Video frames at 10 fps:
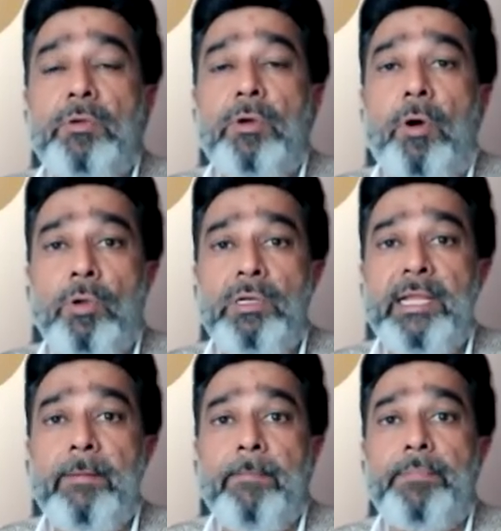
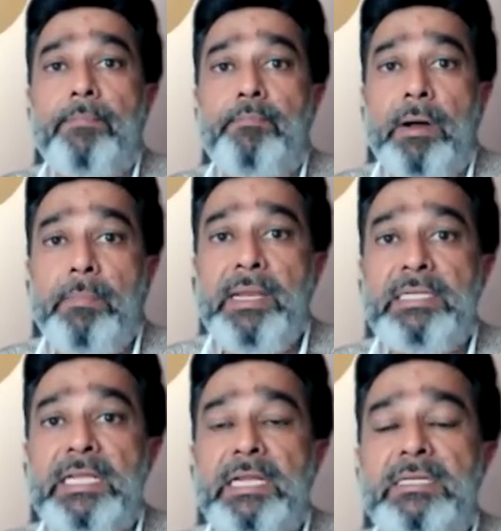holding public
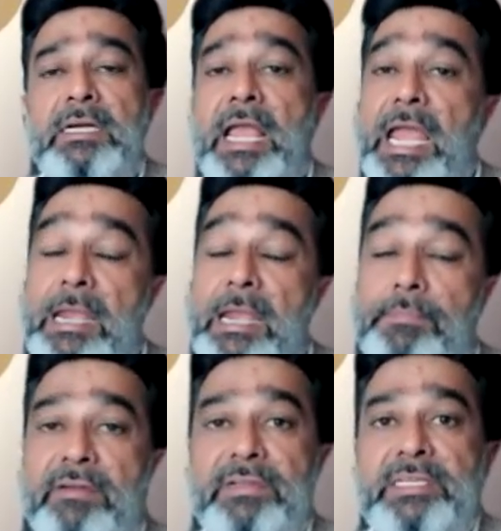sector and
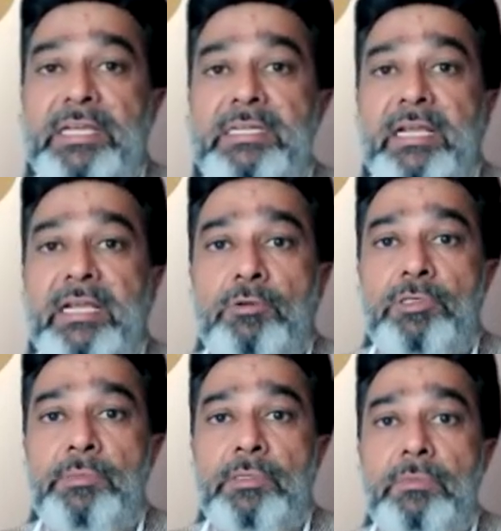private sector
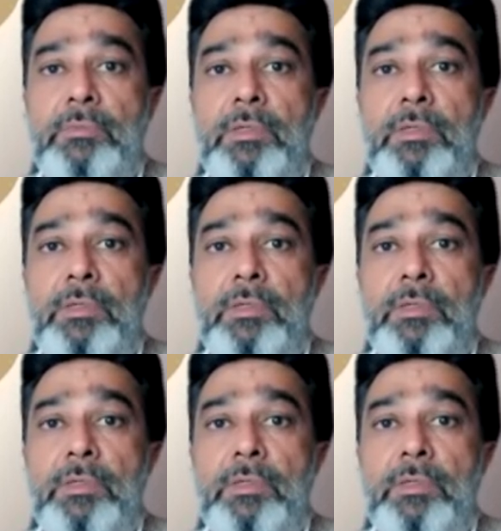accountable.